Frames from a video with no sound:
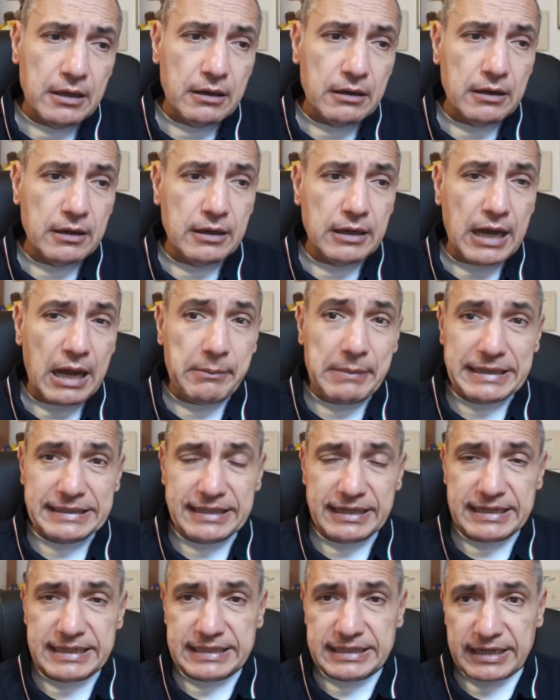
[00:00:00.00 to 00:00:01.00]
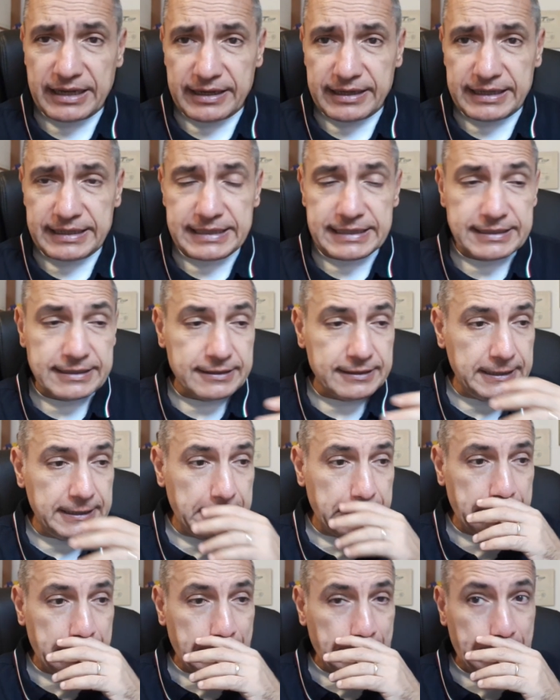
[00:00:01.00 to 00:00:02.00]
Uh, a master in science
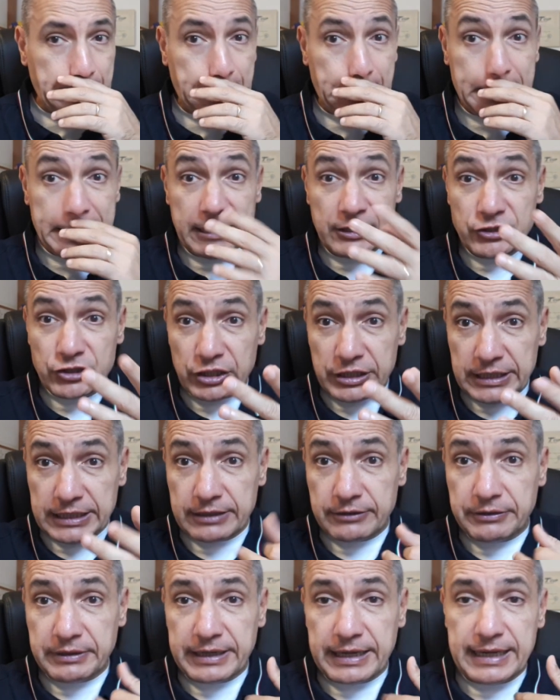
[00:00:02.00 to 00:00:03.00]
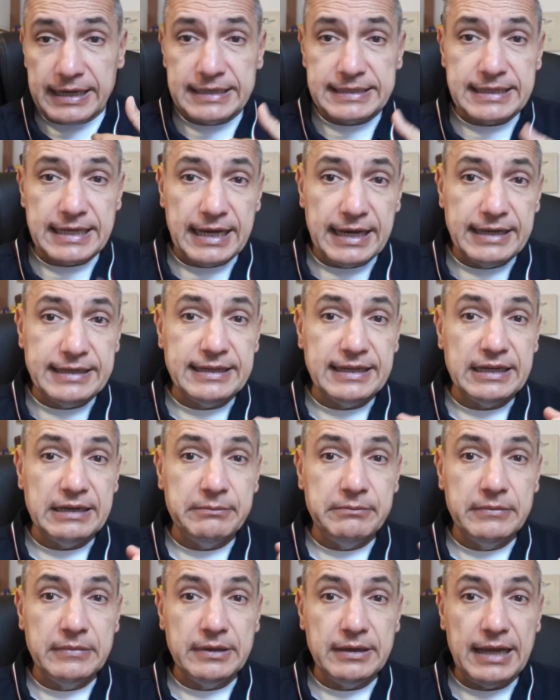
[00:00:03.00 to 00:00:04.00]
in, uh, in engineering as I
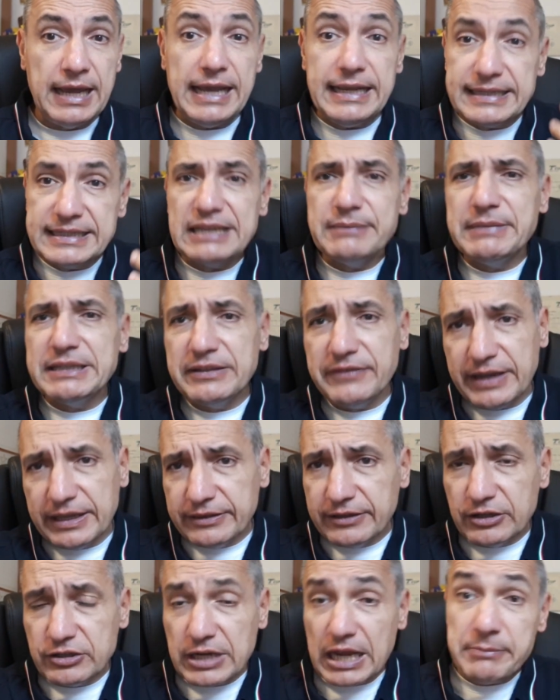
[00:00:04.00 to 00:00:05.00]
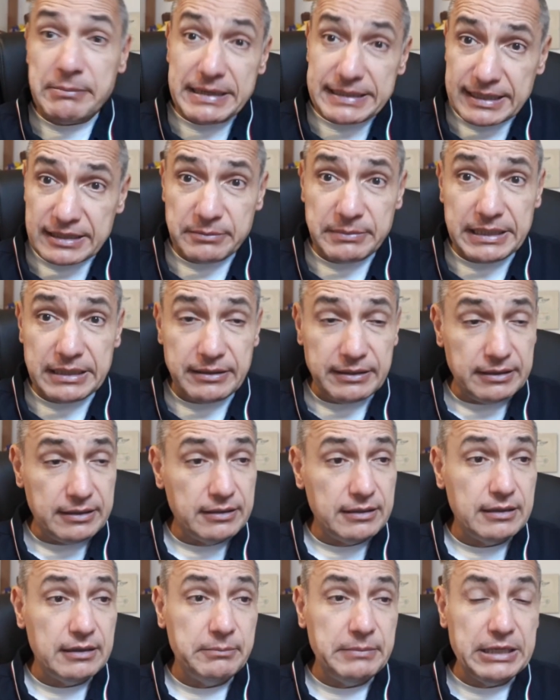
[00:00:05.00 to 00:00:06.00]
am has some advantage, I must admit
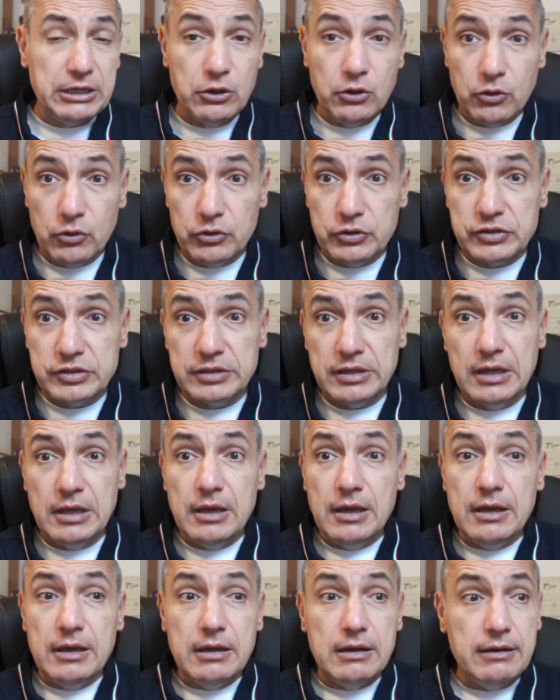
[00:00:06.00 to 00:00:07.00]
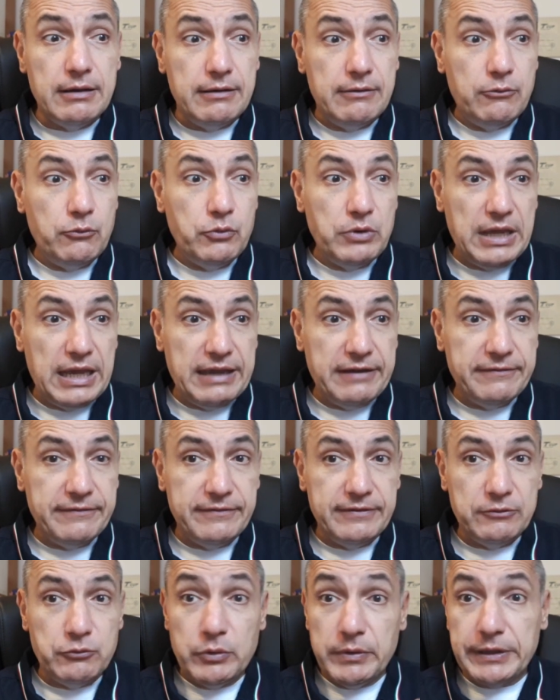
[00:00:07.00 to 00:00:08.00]
it, because uh, we, have,
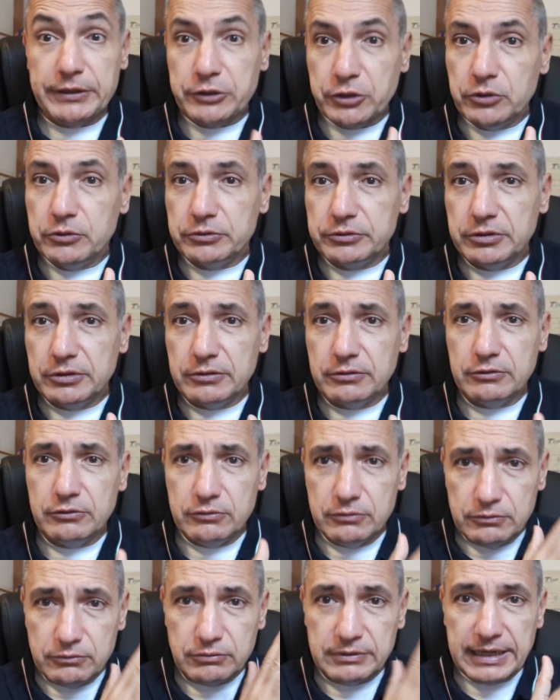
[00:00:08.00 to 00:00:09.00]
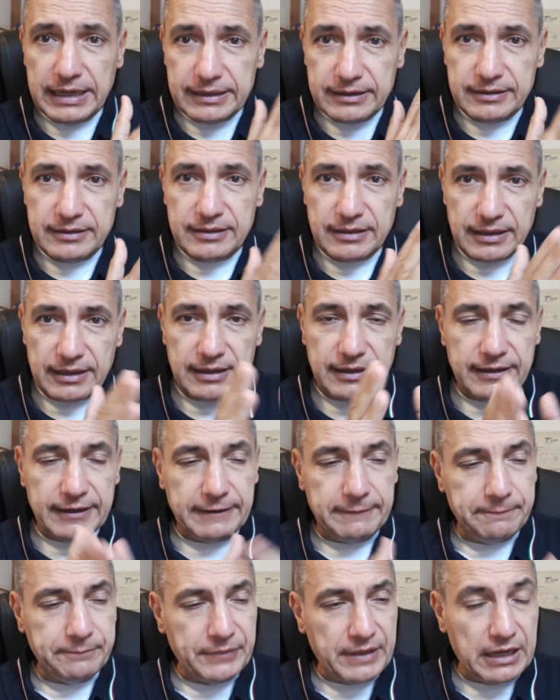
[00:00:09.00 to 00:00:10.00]
we are taught to get
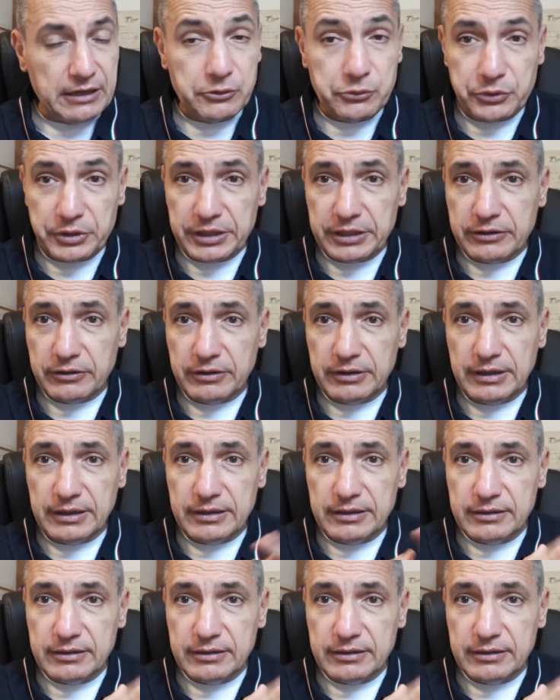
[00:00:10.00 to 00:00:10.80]
a critical